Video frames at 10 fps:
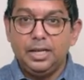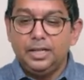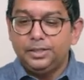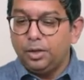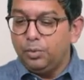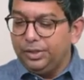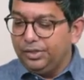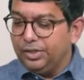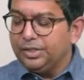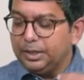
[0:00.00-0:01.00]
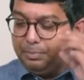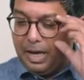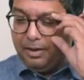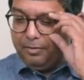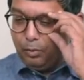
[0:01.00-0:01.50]
So when you use this
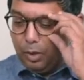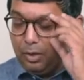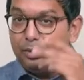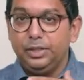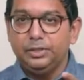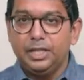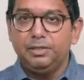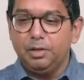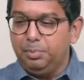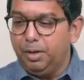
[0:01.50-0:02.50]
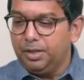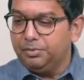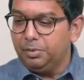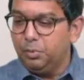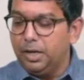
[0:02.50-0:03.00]
bag for a while, when you use any of our products
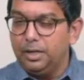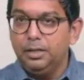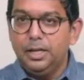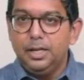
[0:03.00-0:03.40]
for a while,